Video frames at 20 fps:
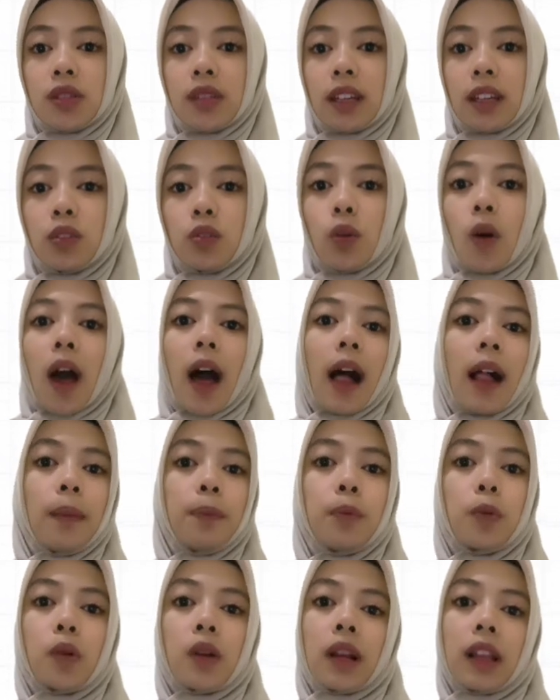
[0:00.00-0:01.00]
to help
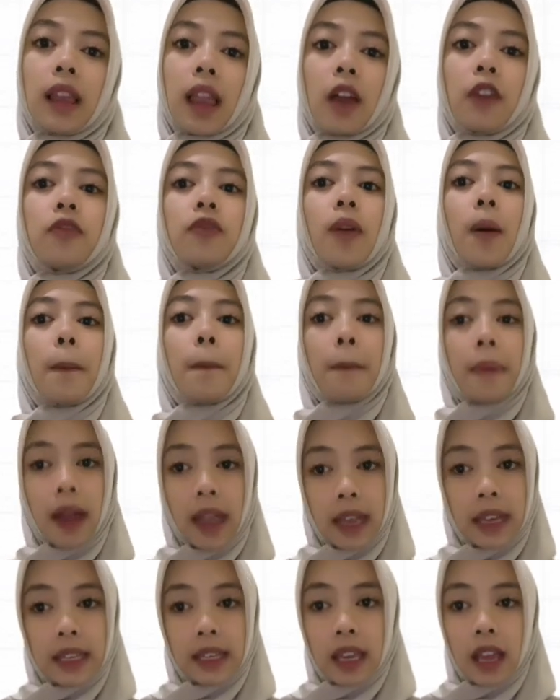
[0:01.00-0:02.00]
relieve
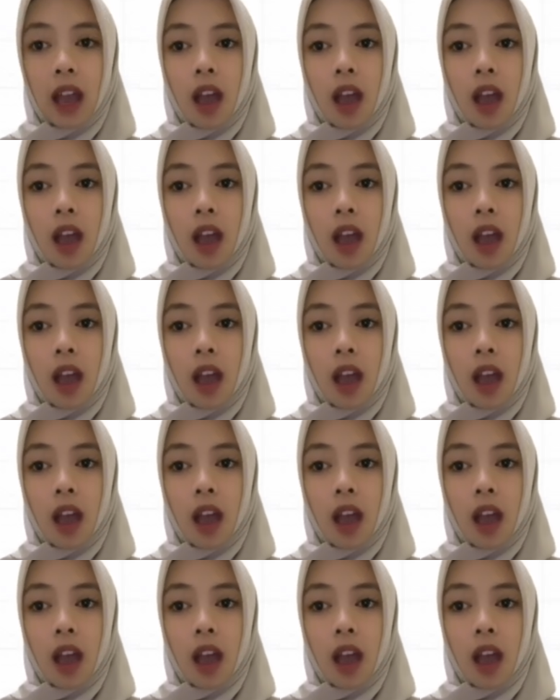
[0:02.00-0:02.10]
pain.